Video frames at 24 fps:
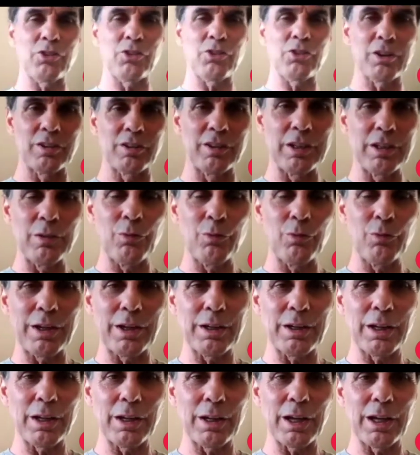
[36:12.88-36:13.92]
playing as a
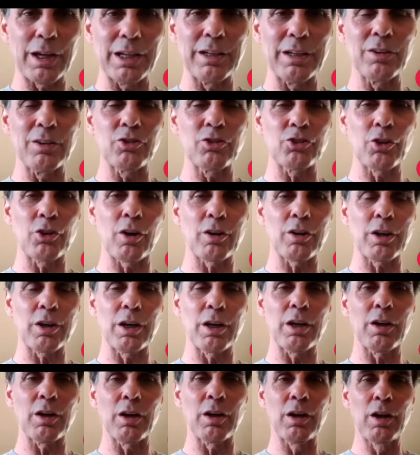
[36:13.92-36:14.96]
defender in
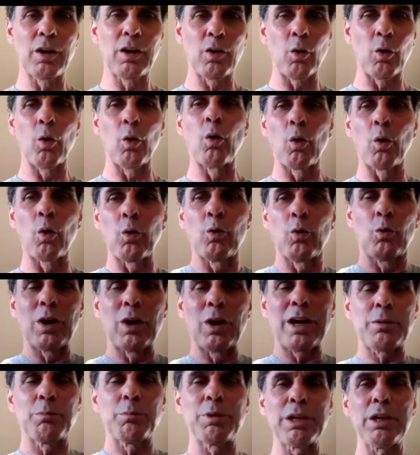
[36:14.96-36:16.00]
soccer
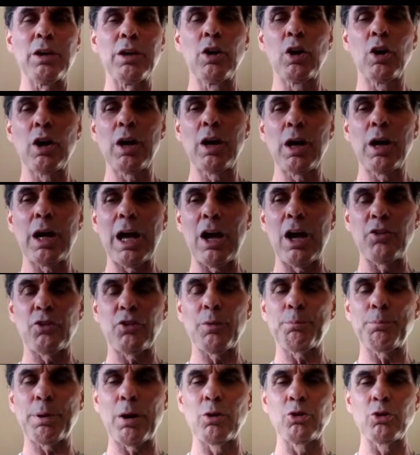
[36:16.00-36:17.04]
or rugby
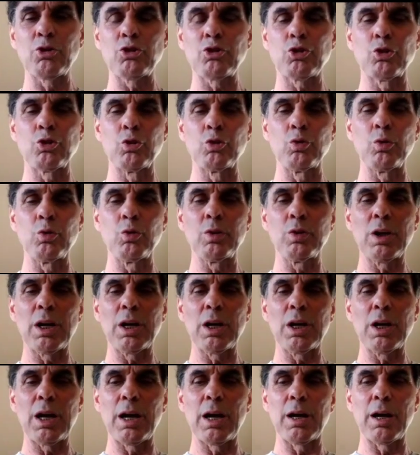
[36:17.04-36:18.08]
as opposed
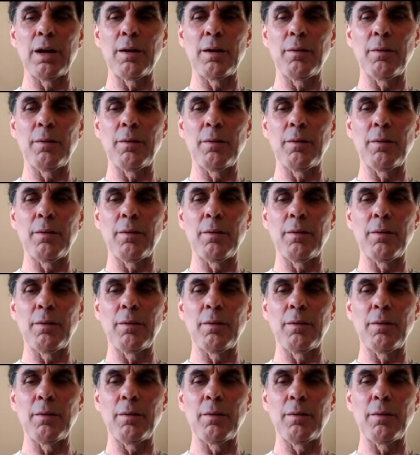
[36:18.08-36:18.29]
to